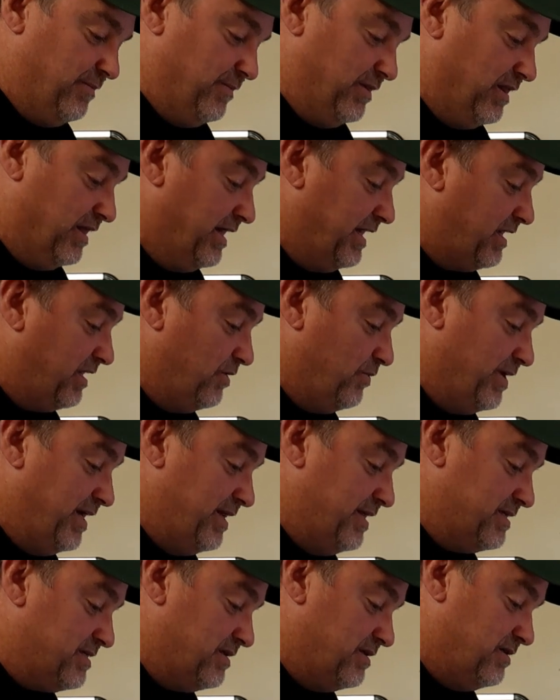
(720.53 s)
Liking the way
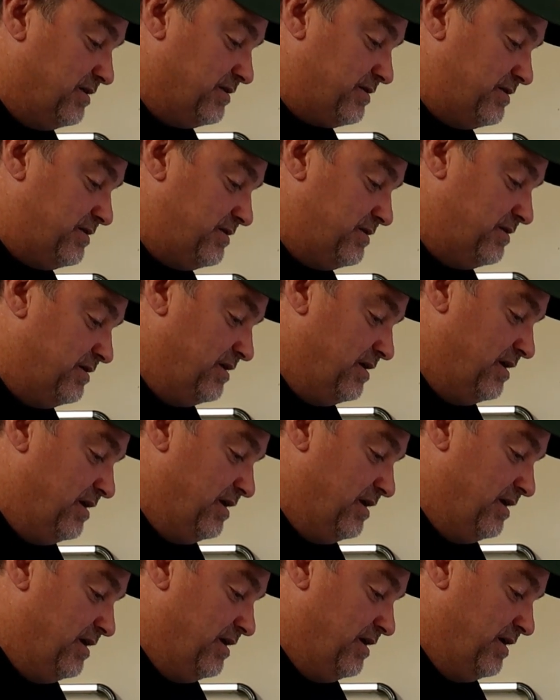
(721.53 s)
this looks.
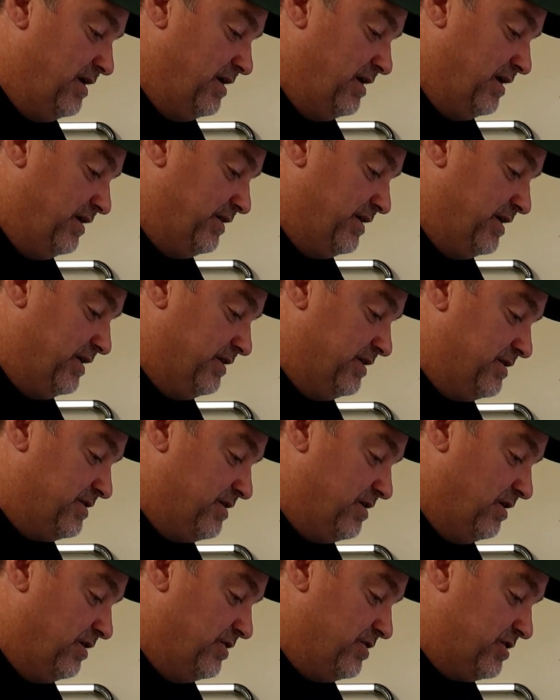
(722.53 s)
I think this
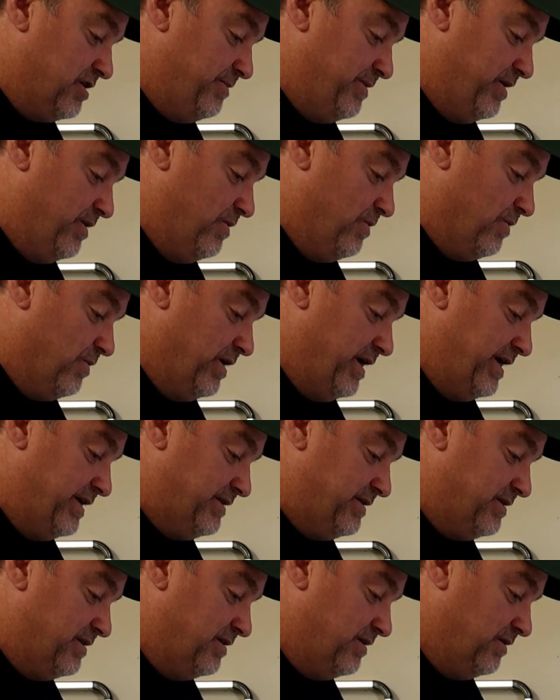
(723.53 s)
color is going to be
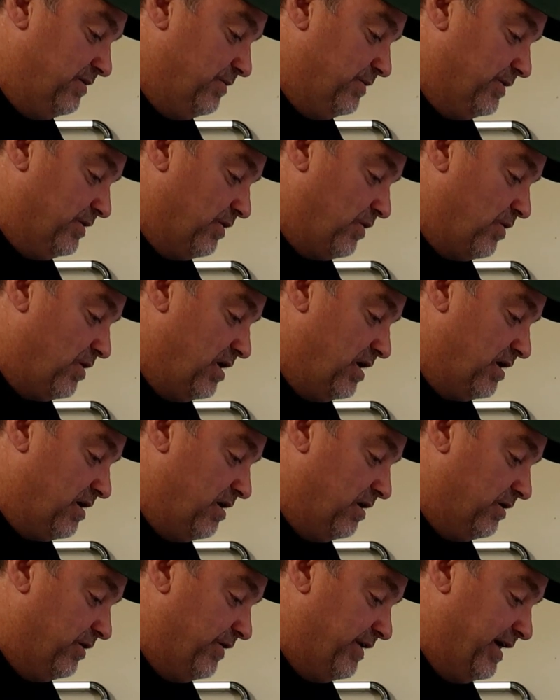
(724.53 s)
great with the craw
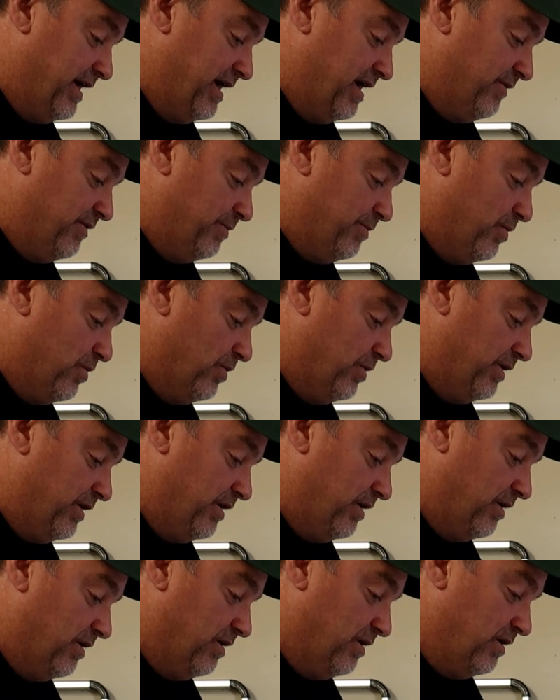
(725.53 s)
color that I have to pour in
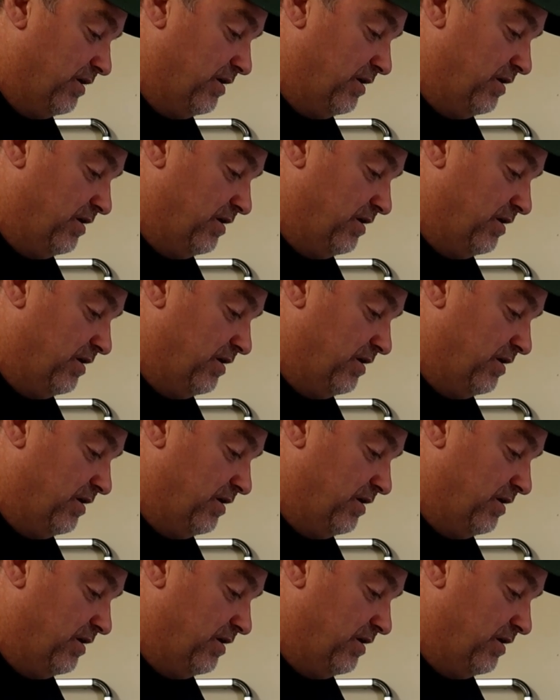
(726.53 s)
here.